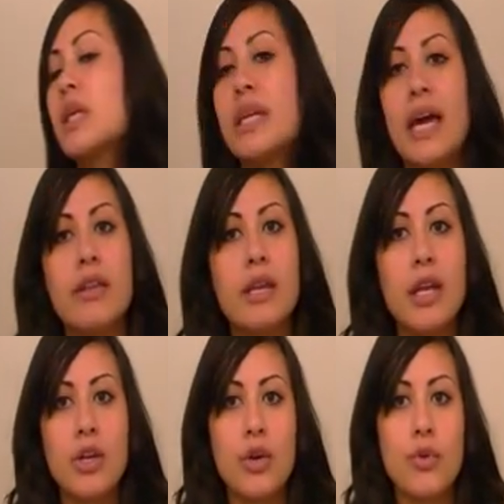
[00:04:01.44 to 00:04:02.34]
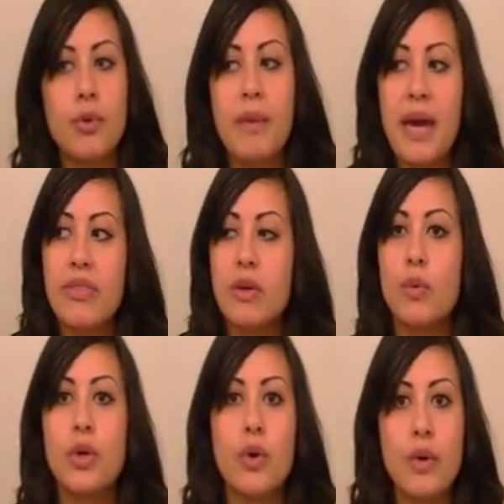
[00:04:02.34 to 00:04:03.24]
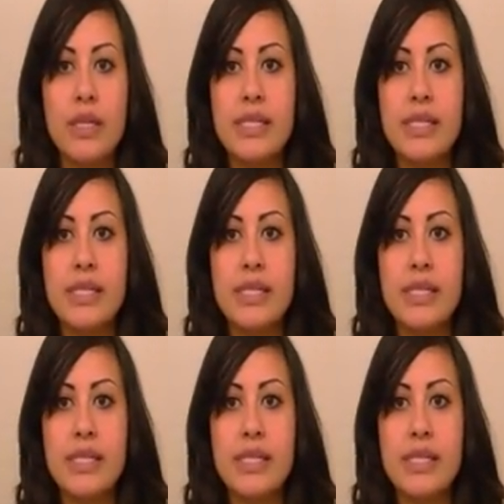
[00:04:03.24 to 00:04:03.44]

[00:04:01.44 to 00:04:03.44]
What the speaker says: Now that I know the path that we're going